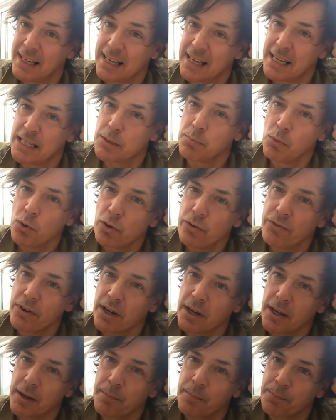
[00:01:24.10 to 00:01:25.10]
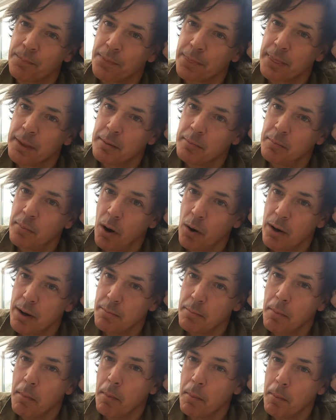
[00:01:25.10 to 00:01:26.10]
It's more of a
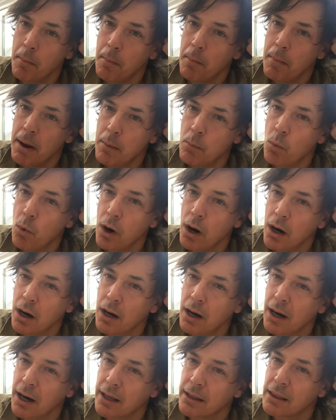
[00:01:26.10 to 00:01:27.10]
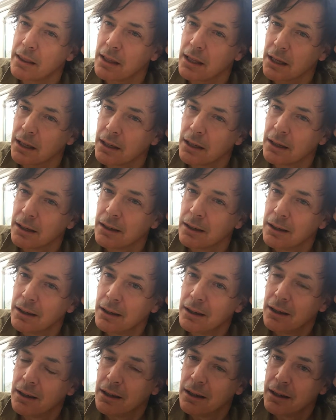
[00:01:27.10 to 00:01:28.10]
poem memoir, I think,
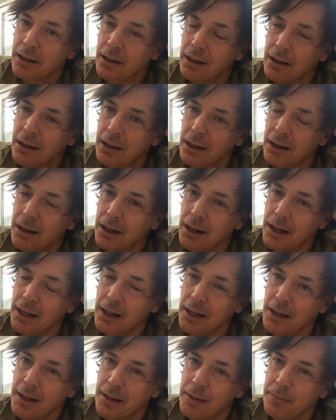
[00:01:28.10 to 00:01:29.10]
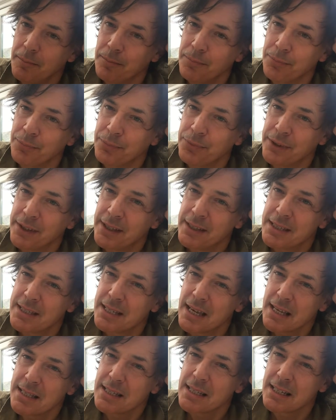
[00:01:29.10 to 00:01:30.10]
in the
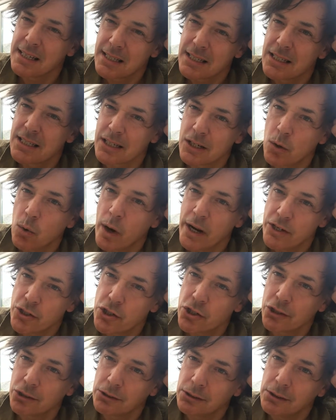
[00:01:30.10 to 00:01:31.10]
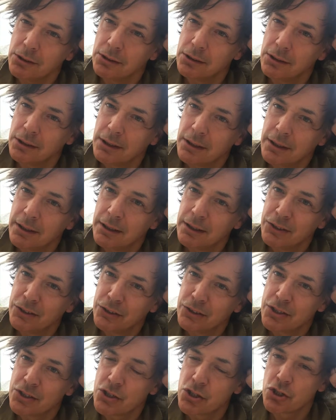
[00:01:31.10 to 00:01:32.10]
sense that it's sequential,
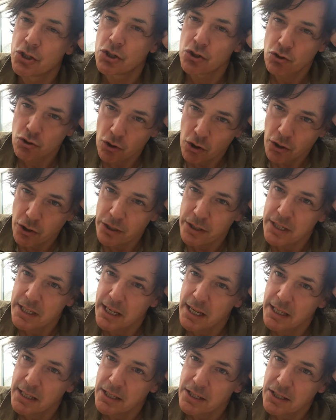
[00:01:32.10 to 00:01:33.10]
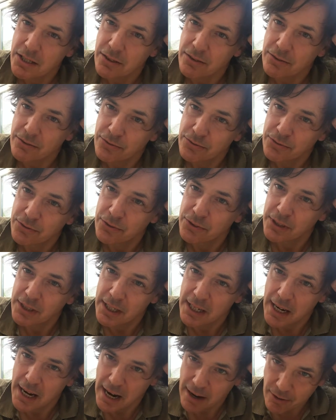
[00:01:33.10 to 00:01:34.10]
there's a strong sense of
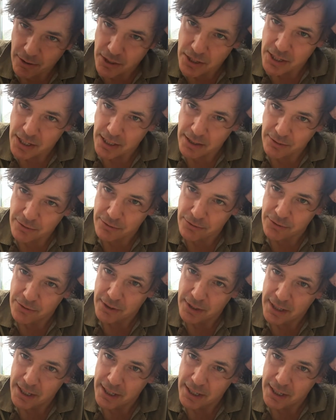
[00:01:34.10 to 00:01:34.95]
narrative,